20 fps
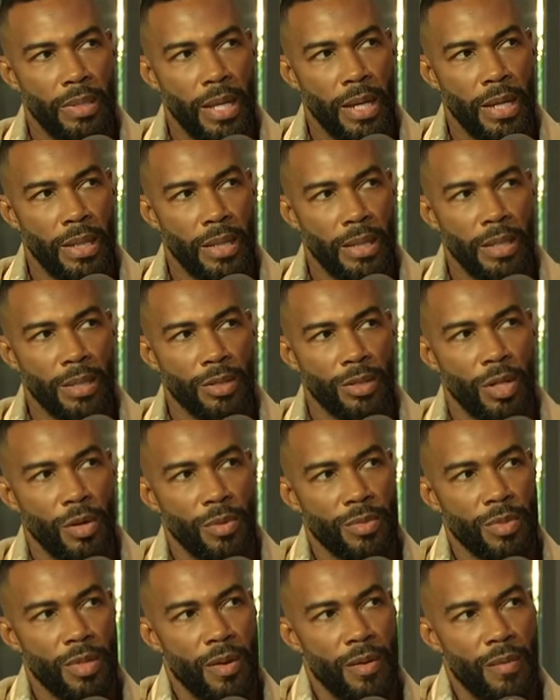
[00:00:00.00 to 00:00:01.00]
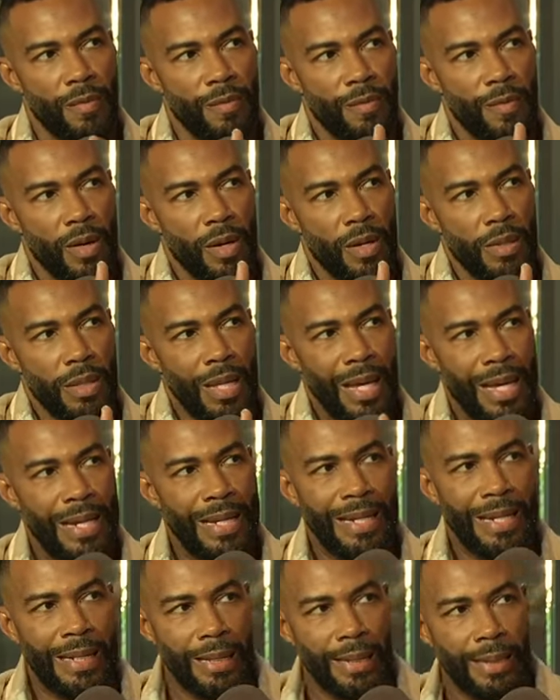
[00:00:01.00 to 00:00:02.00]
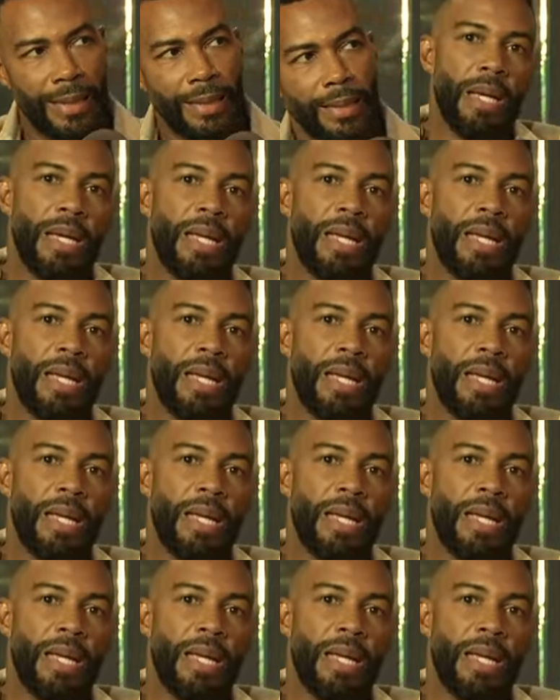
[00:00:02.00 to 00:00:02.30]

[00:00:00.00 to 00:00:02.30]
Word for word: taken in terms of the ending,